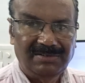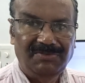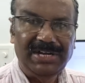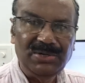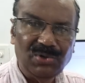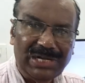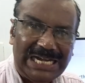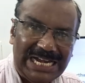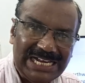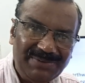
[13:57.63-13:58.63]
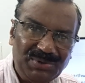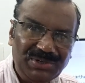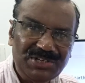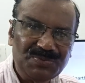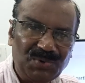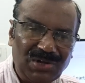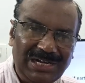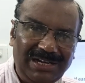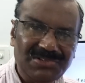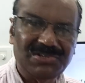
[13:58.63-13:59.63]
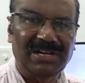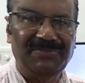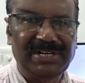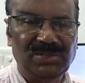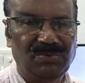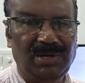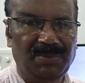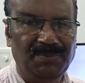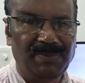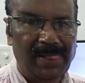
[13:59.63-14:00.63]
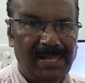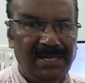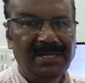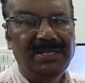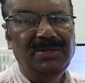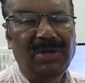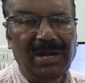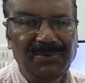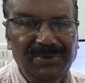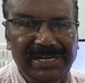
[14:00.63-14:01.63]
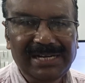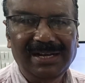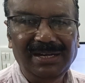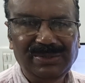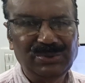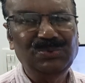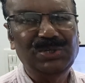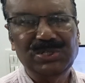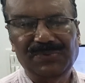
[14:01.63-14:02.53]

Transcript: When you are reading about the small intestine of earthworm, you have to recall two words,